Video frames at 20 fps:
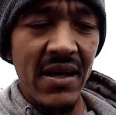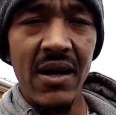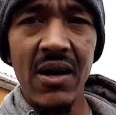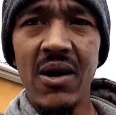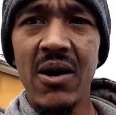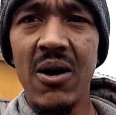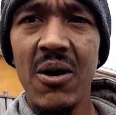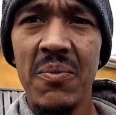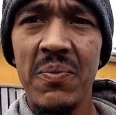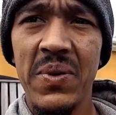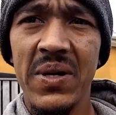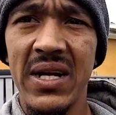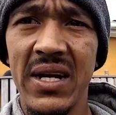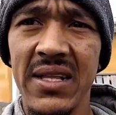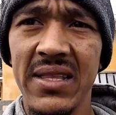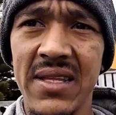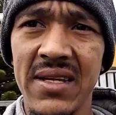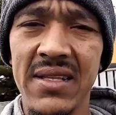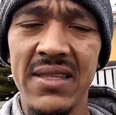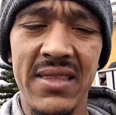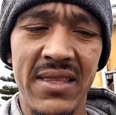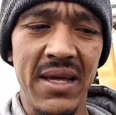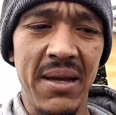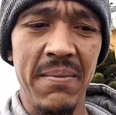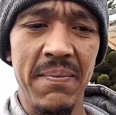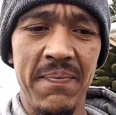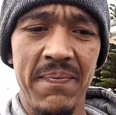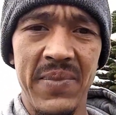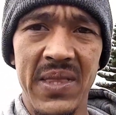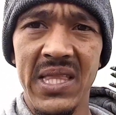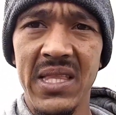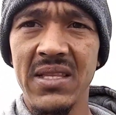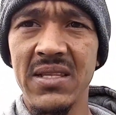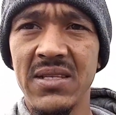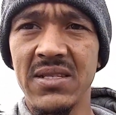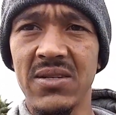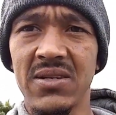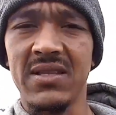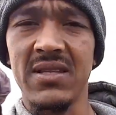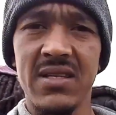operating temp, so
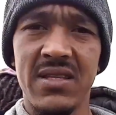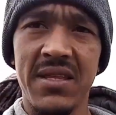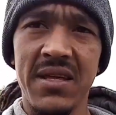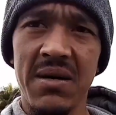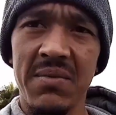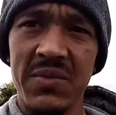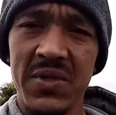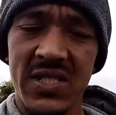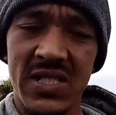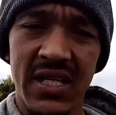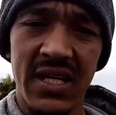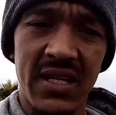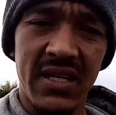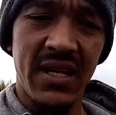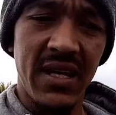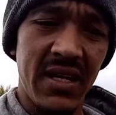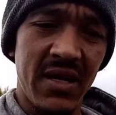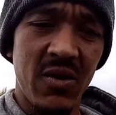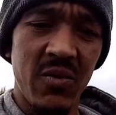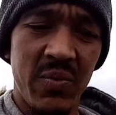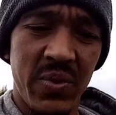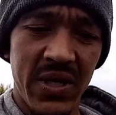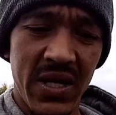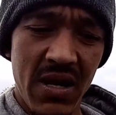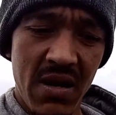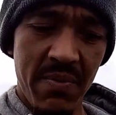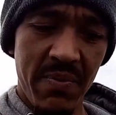the thermostat can open up